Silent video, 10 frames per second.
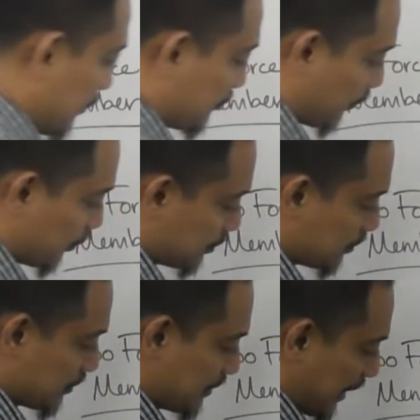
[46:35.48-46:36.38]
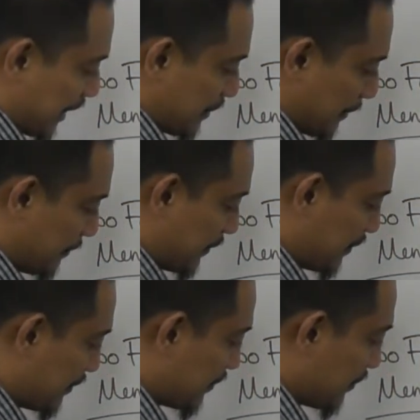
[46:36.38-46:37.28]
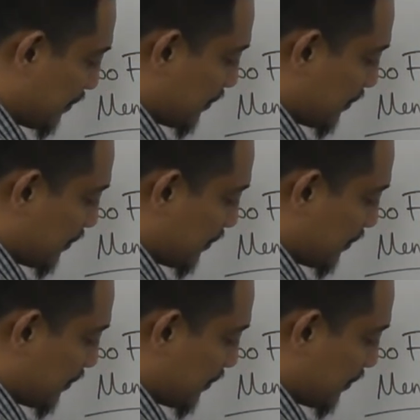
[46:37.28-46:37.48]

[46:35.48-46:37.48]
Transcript: these force can be